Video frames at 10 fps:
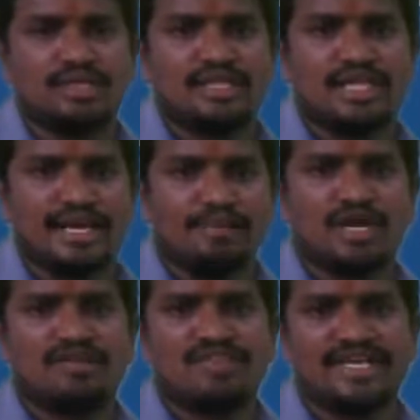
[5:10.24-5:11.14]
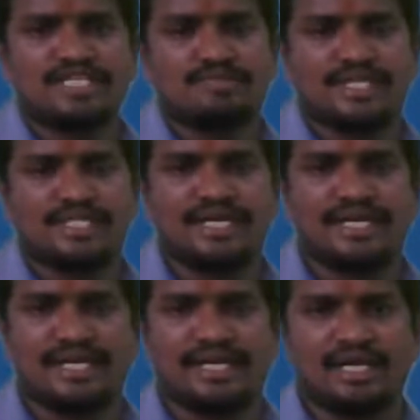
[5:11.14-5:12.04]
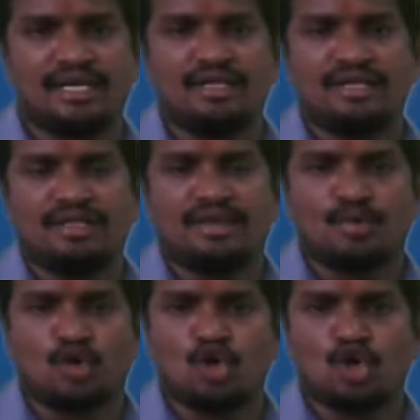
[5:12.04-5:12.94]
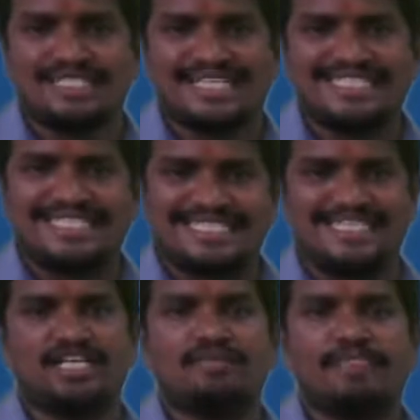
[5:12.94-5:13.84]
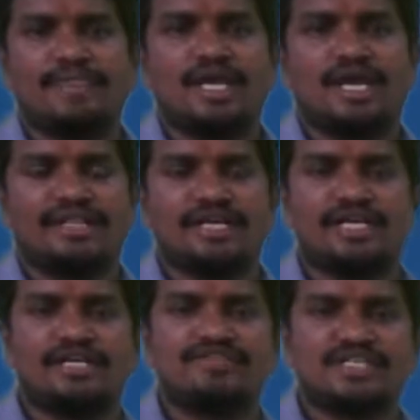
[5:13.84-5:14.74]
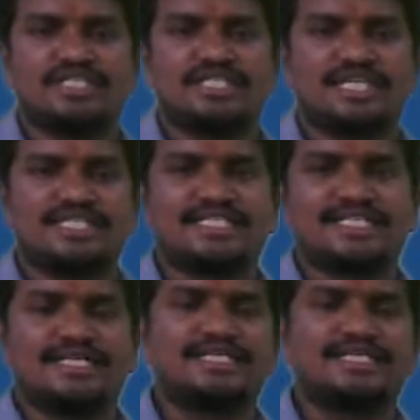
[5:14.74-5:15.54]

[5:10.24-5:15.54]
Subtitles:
the number of layers present and the protocols existed and the interfaces existed.